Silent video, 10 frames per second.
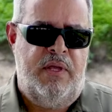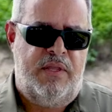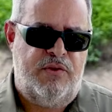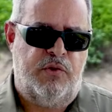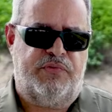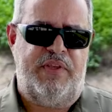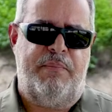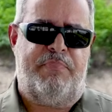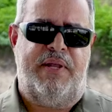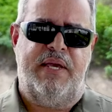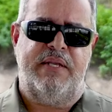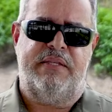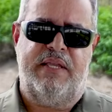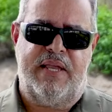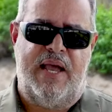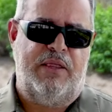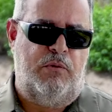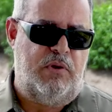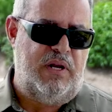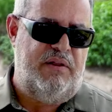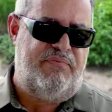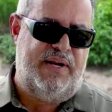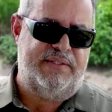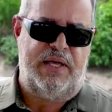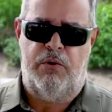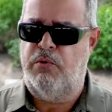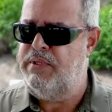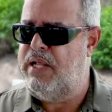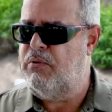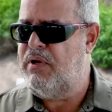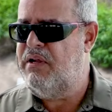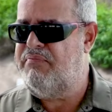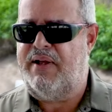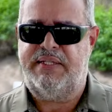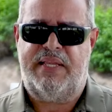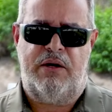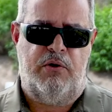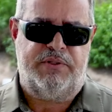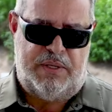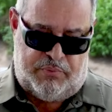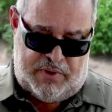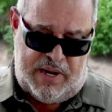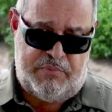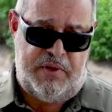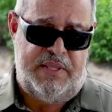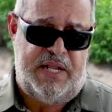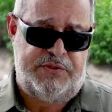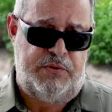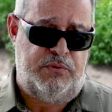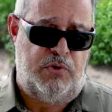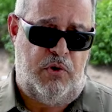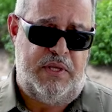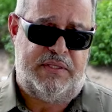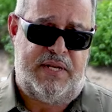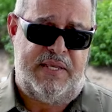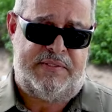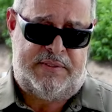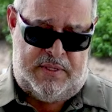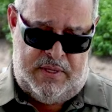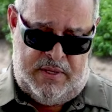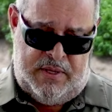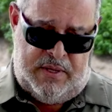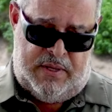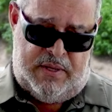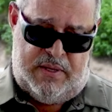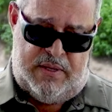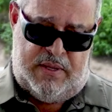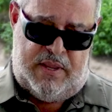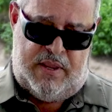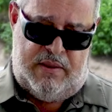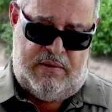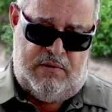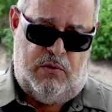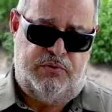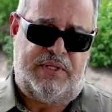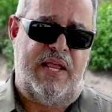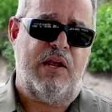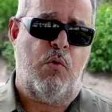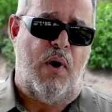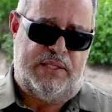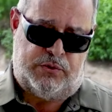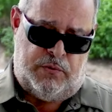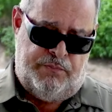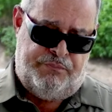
I've always criticized what one lacks, what the other lacks. For example, generation 2 and 3, or 3 and 4,